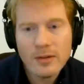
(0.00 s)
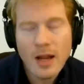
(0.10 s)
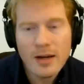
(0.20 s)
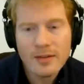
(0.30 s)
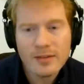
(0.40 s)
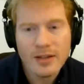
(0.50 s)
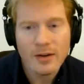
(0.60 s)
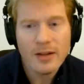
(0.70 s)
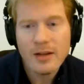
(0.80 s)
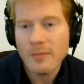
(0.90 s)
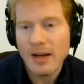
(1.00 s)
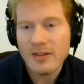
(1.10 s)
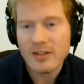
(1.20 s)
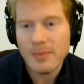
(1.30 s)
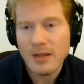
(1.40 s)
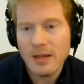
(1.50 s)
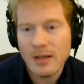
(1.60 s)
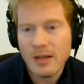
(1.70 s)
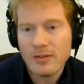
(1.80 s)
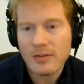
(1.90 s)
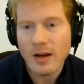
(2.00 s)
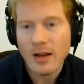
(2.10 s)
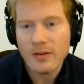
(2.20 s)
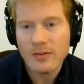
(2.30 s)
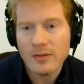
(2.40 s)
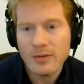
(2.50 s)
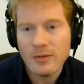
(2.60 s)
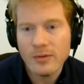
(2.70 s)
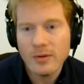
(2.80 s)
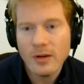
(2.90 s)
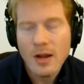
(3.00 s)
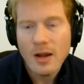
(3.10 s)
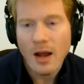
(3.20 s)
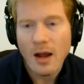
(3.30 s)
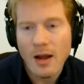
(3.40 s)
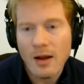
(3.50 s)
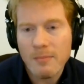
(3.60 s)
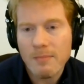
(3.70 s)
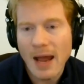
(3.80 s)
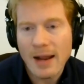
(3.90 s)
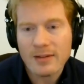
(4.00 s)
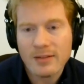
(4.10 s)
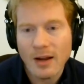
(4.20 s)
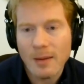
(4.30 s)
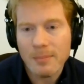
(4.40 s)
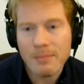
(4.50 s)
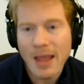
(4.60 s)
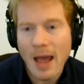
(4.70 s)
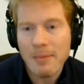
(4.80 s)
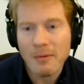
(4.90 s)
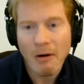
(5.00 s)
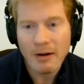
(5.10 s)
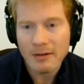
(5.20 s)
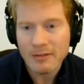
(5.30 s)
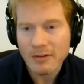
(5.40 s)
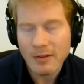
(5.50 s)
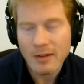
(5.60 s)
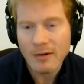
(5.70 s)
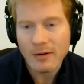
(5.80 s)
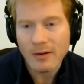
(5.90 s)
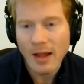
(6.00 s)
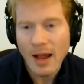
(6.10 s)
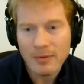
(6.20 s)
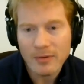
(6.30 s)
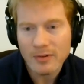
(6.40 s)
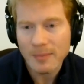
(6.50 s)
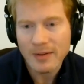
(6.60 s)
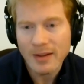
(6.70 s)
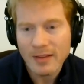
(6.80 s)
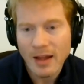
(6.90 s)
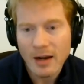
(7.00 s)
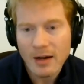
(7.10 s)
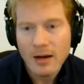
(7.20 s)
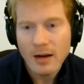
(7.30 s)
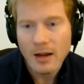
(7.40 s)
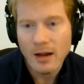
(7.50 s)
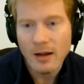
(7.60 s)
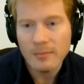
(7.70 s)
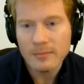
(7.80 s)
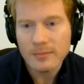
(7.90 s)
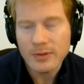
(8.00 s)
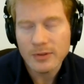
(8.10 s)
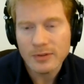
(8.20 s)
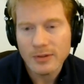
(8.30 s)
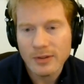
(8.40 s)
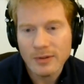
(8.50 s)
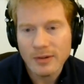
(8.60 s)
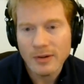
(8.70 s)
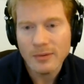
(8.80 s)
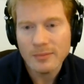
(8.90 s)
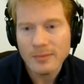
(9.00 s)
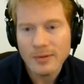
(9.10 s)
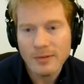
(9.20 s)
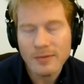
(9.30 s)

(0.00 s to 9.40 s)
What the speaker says: not necessarily. You might just be trying to backstop capital markets so they don't collapse or something like that. So that, you know, the